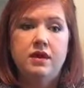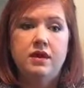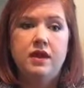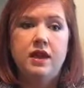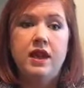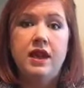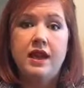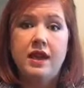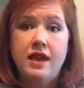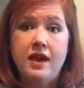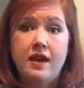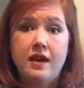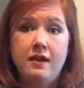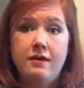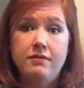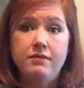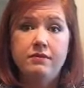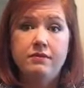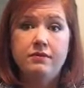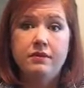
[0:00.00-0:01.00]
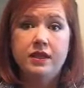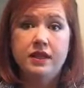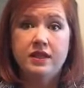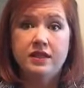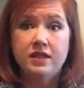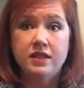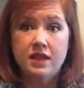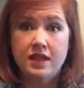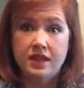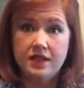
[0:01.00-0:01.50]
ham, like
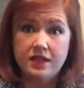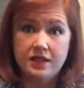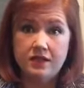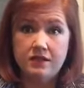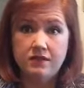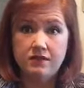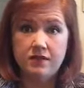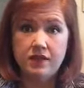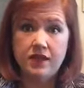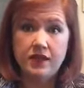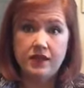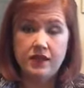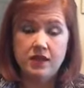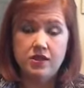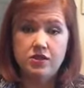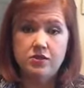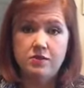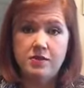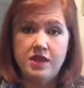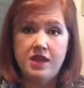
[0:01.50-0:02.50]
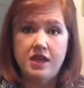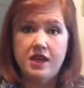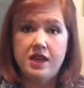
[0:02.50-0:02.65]
sliced like lunch meat,